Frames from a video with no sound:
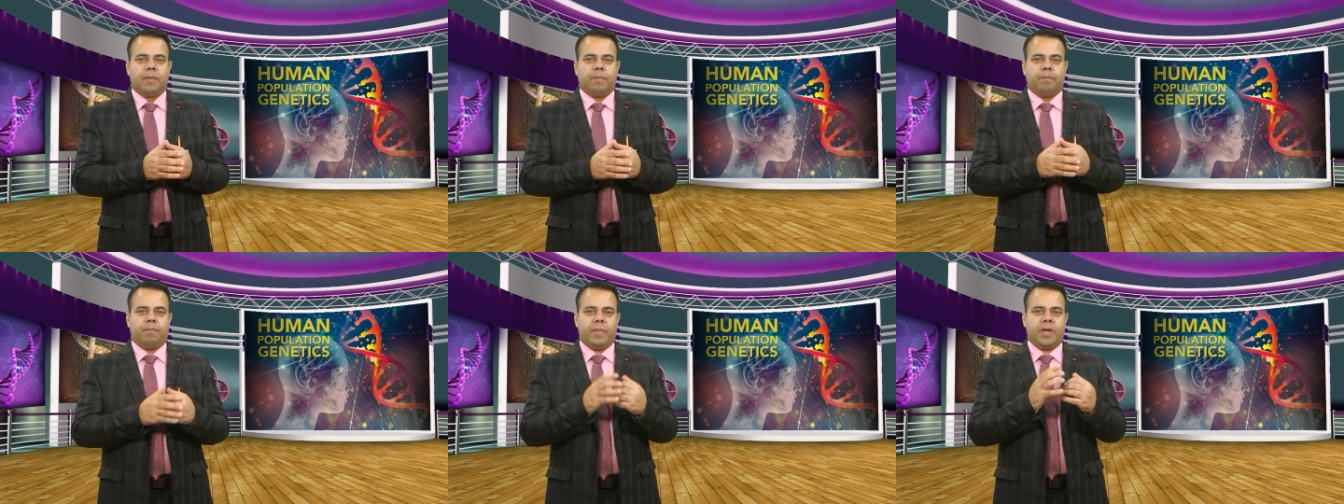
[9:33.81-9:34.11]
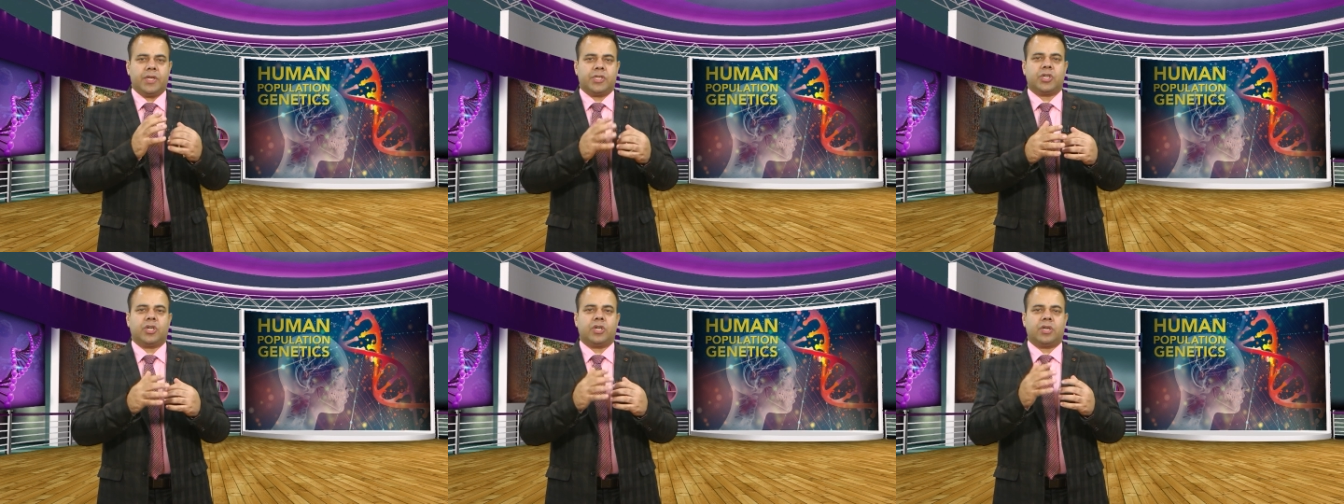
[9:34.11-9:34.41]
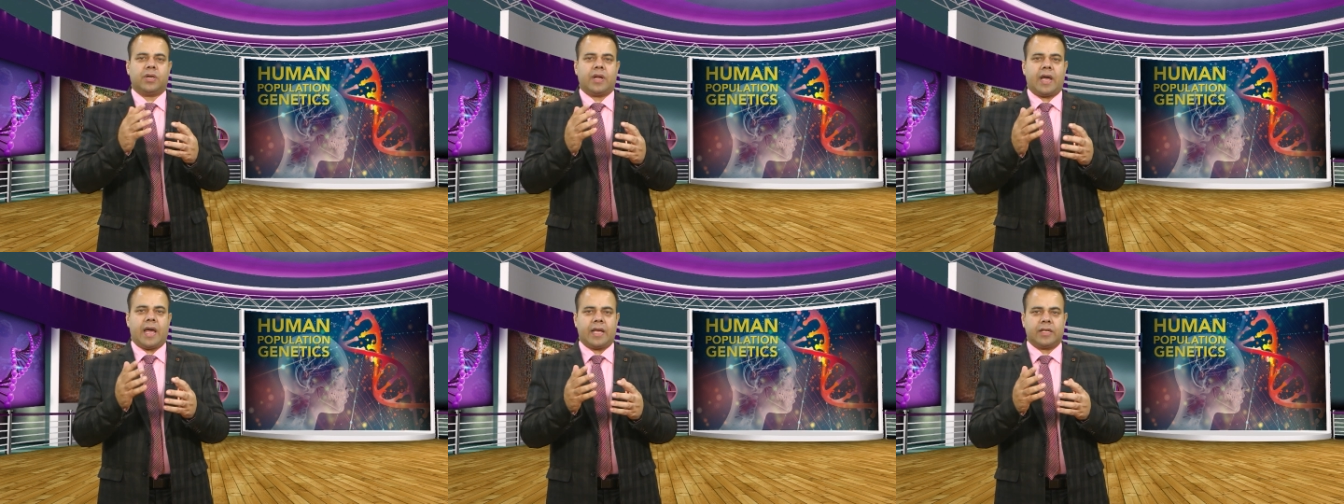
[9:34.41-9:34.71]

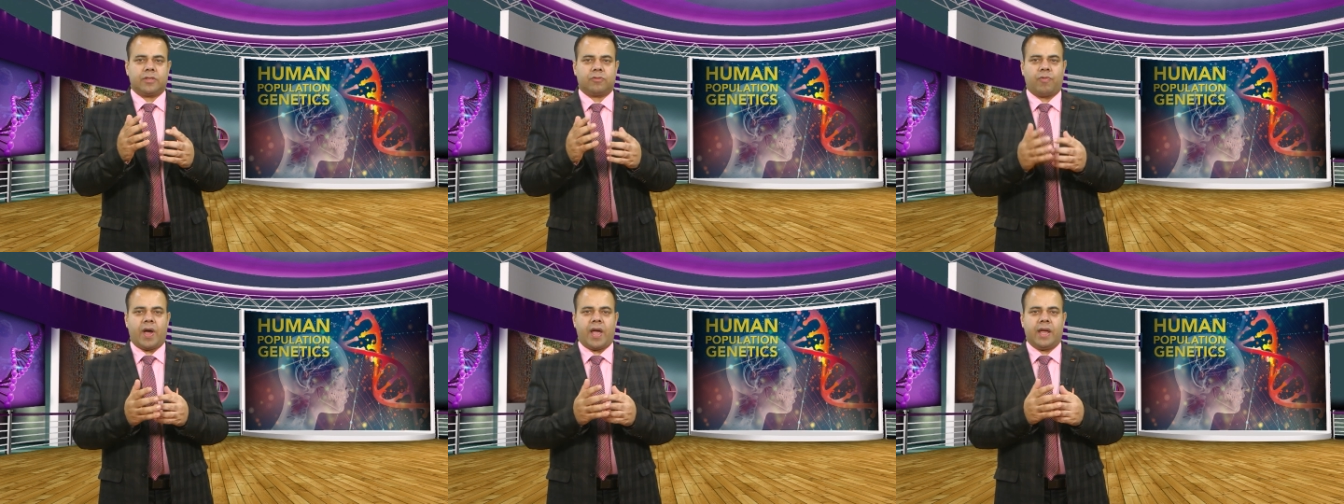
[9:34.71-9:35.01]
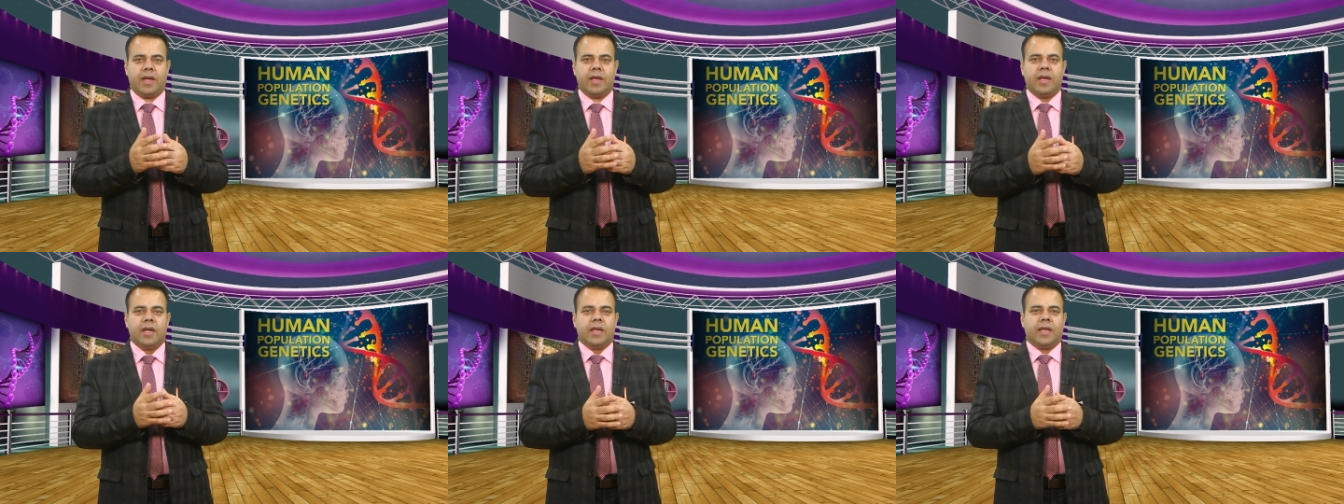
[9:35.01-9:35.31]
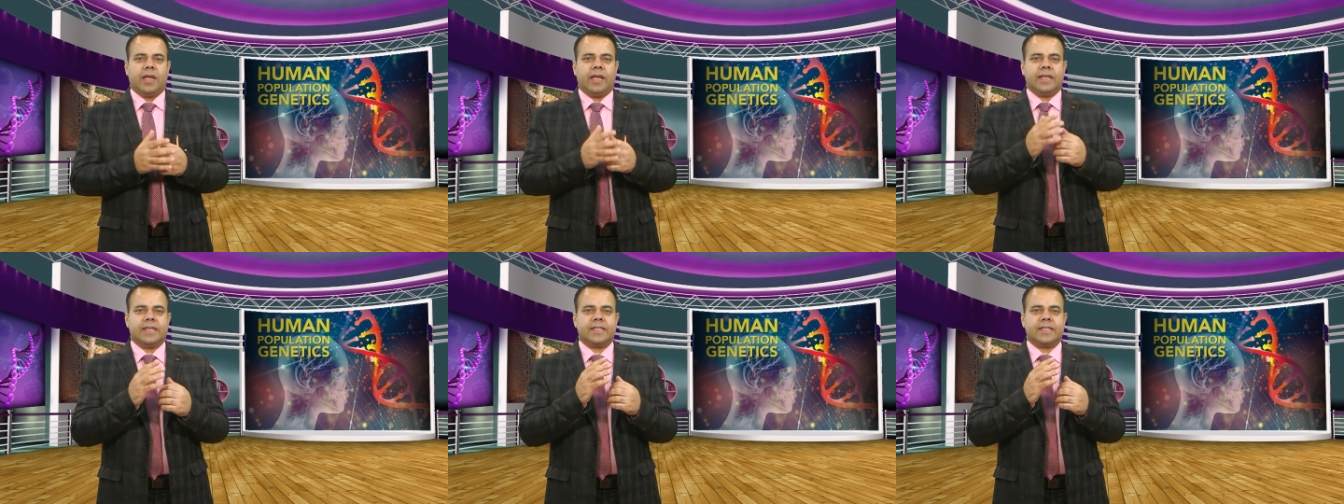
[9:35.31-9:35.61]
measured as Y
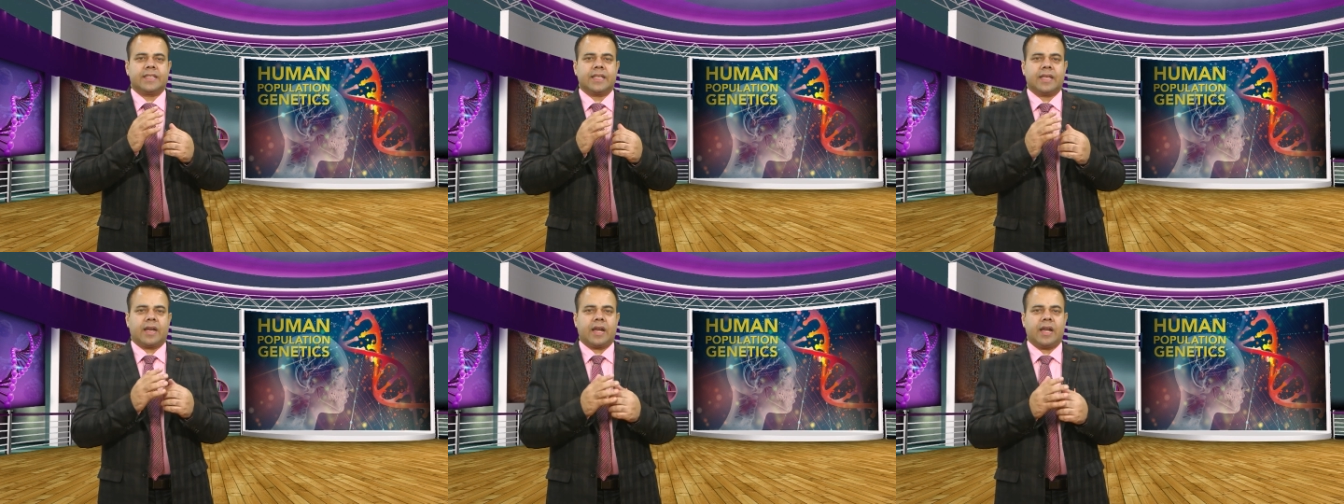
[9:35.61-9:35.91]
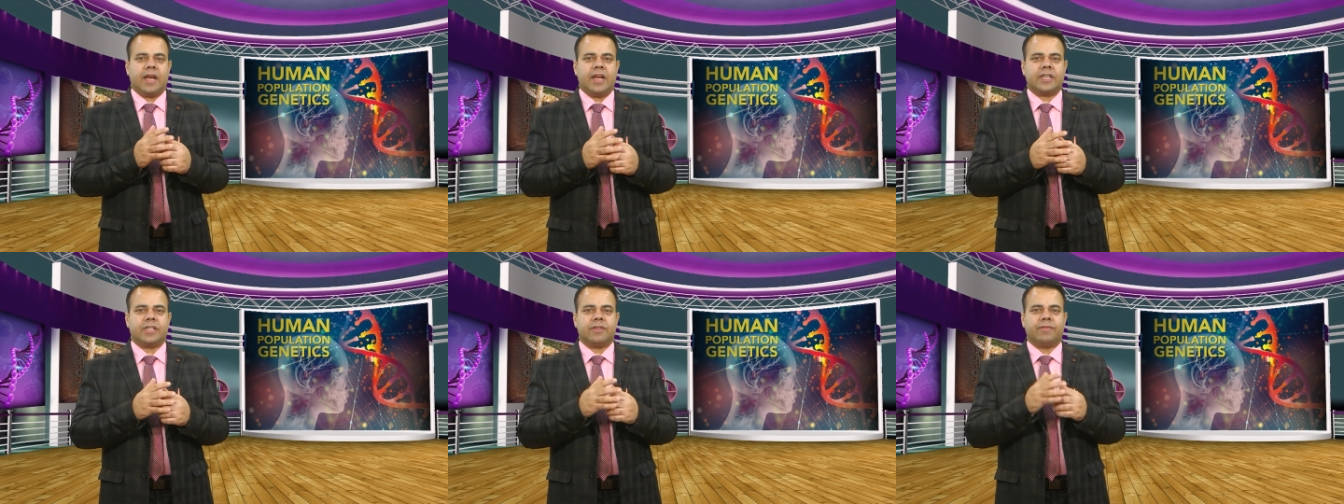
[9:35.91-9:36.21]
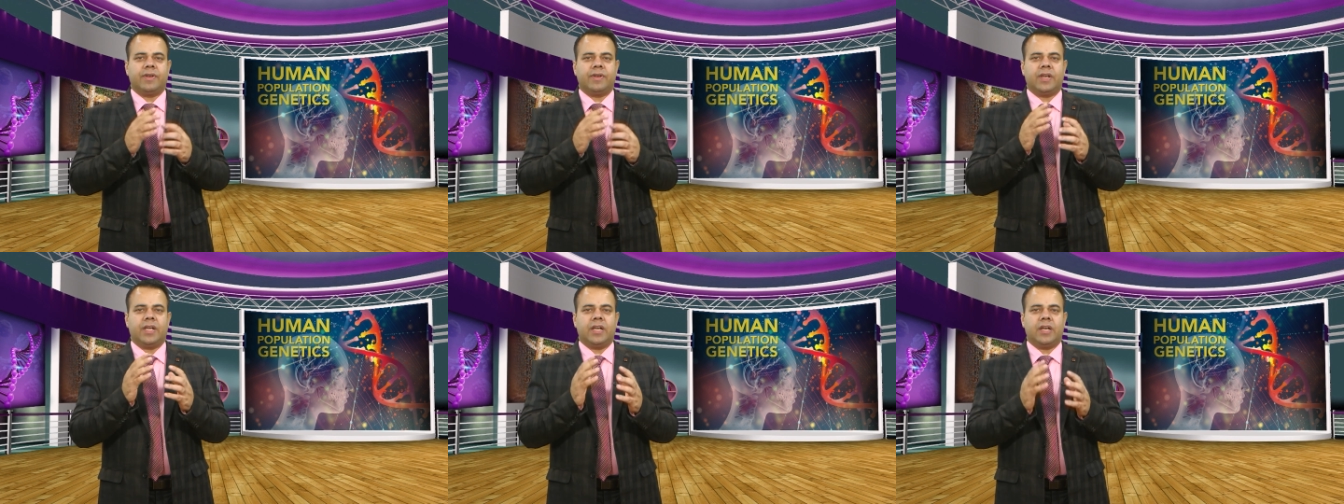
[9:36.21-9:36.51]
is
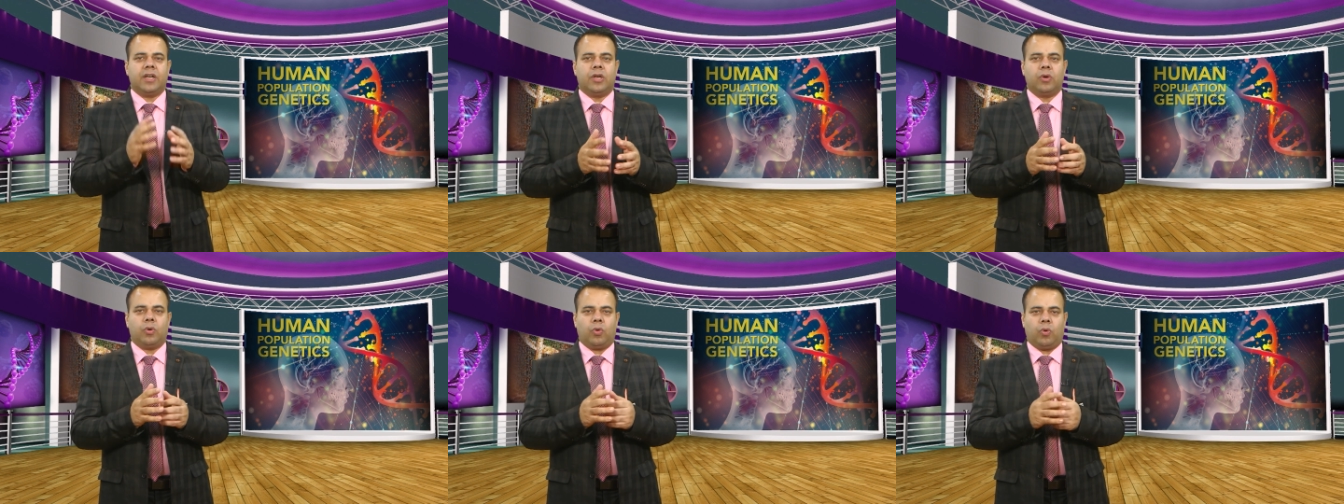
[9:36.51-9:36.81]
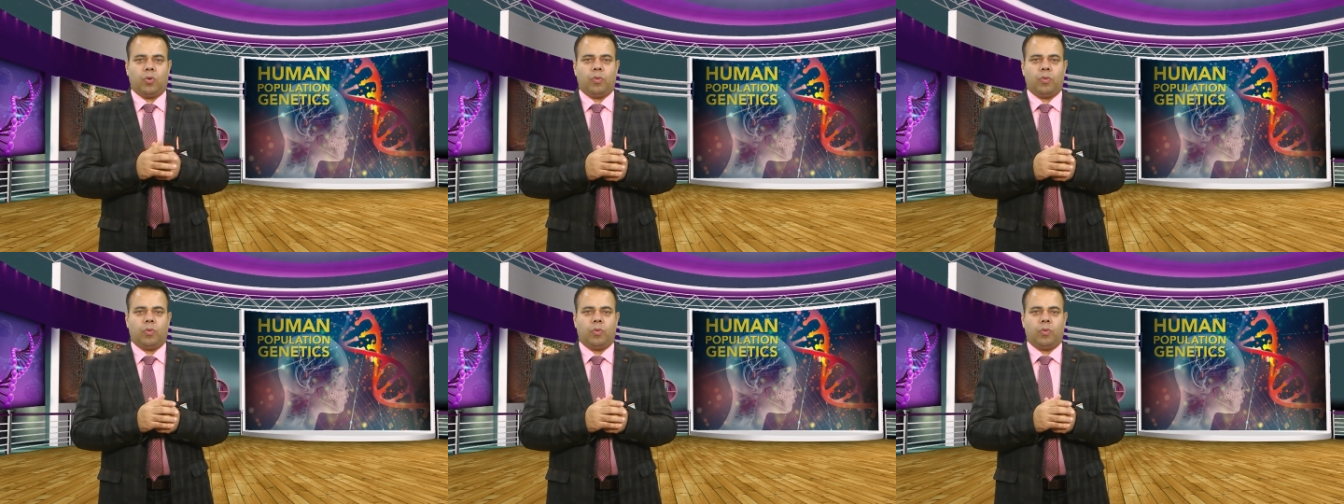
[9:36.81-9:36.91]
relatively low.